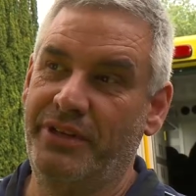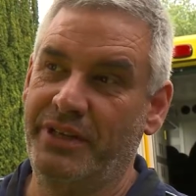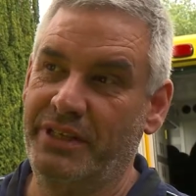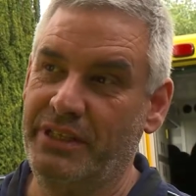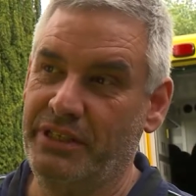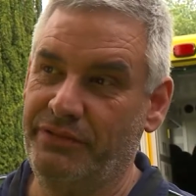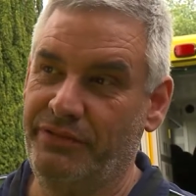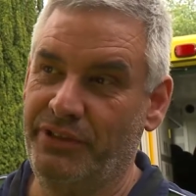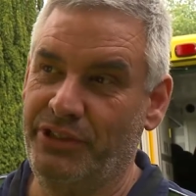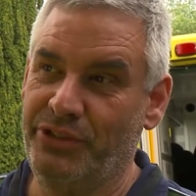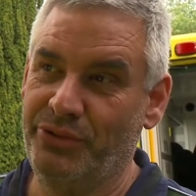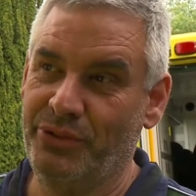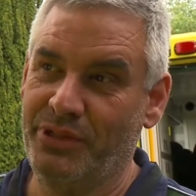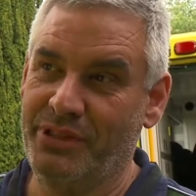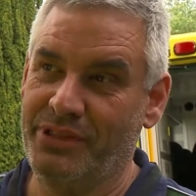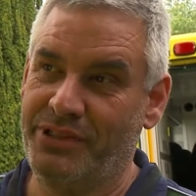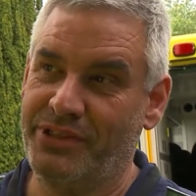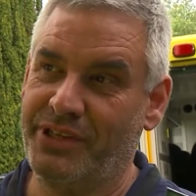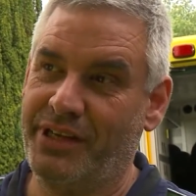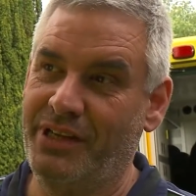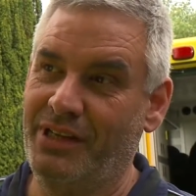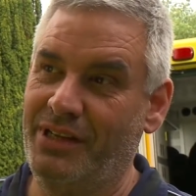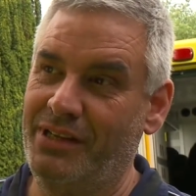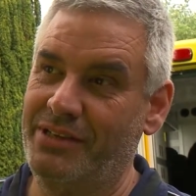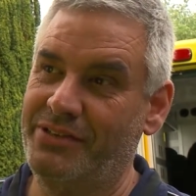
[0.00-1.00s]
the individual
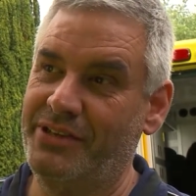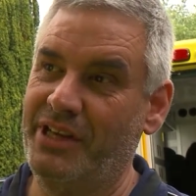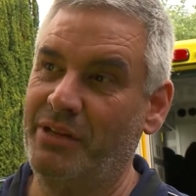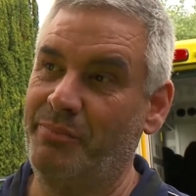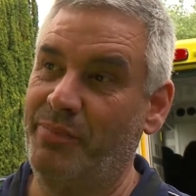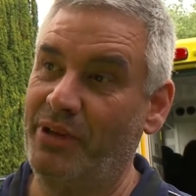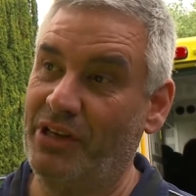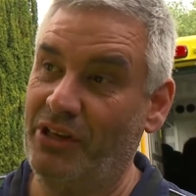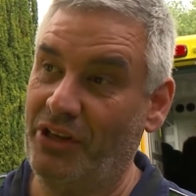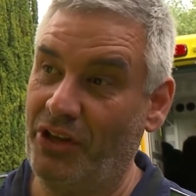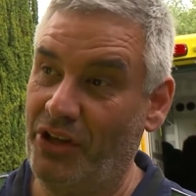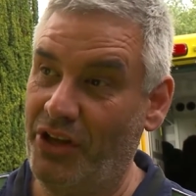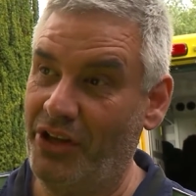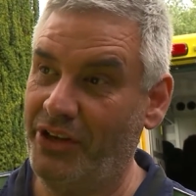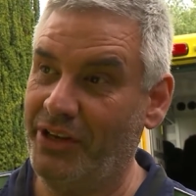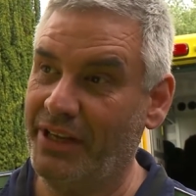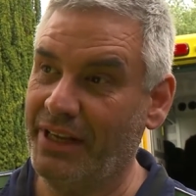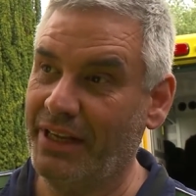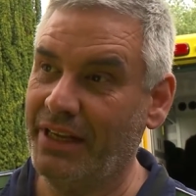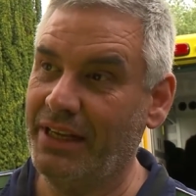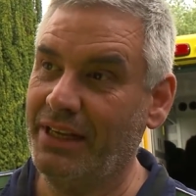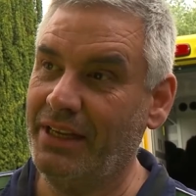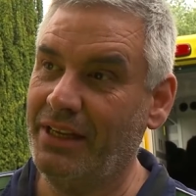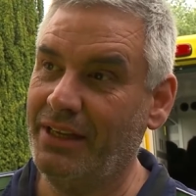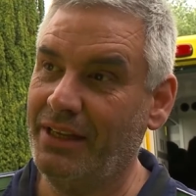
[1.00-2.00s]
skills they'll be
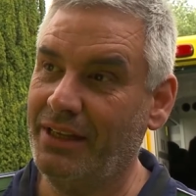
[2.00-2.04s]
learning,